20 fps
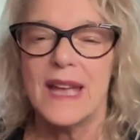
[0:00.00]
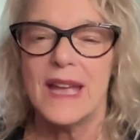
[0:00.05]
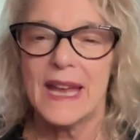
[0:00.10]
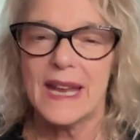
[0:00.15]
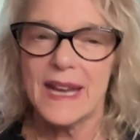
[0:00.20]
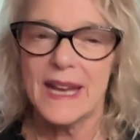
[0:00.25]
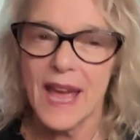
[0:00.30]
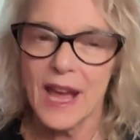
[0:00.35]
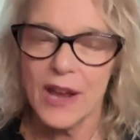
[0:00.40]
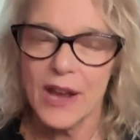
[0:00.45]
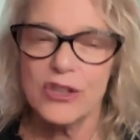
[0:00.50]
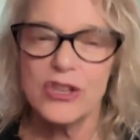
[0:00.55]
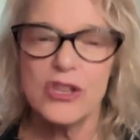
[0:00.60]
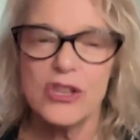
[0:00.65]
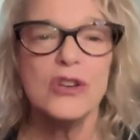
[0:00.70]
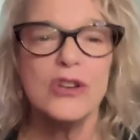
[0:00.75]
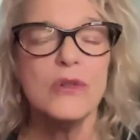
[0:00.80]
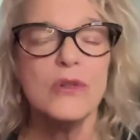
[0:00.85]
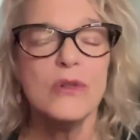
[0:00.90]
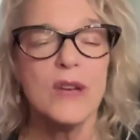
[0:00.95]
and how
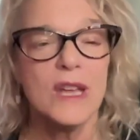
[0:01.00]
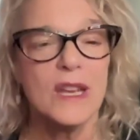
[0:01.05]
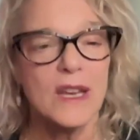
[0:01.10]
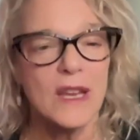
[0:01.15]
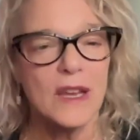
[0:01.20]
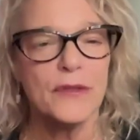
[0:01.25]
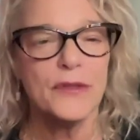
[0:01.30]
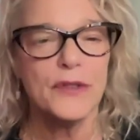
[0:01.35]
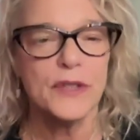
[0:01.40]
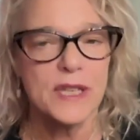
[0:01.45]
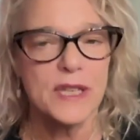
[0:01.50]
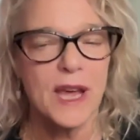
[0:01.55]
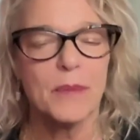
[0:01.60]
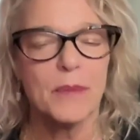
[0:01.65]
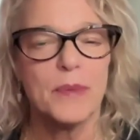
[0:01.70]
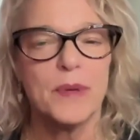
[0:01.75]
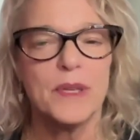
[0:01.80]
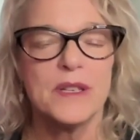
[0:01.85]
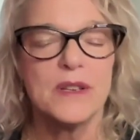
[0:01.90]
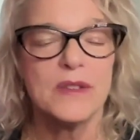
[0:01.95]
you can even
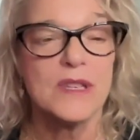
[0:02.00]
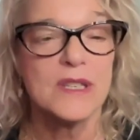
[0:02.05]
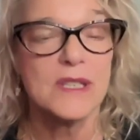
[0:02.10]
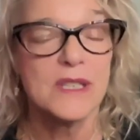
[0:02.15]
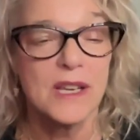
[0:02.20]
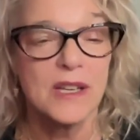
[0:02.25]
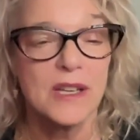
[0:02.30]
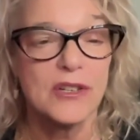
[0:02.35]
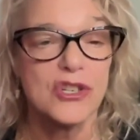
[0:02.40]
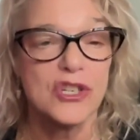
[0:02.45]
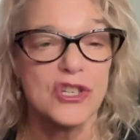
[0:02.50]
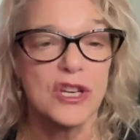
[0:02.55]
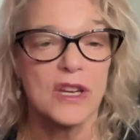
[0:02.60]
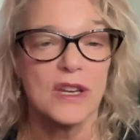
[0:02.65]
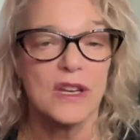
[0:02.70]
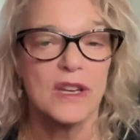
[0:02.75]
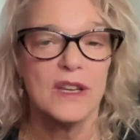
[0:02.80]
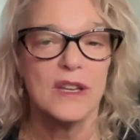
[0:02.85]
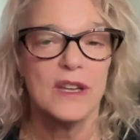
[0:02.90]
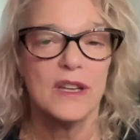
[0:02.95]
tap into this
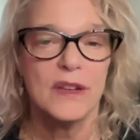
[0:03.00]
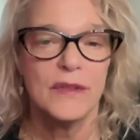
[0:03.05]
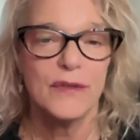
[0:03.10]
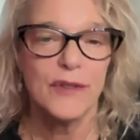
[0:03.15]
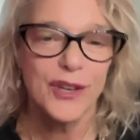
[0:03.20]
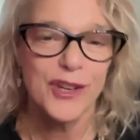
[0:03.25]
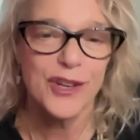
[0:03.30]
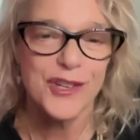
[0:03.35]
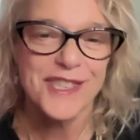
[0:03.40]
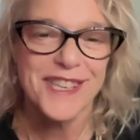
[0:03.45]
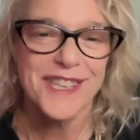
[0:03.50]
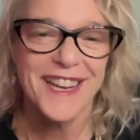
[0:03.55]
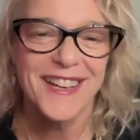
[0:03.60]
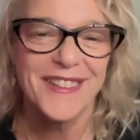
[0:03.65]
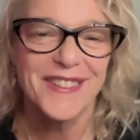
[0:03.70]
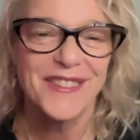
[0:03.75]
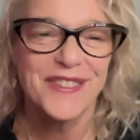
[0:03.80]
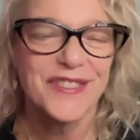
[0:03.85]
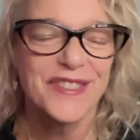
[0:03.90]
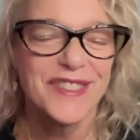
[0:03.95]
energy for
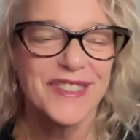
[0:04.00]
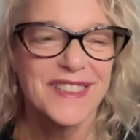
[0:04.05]
yourself.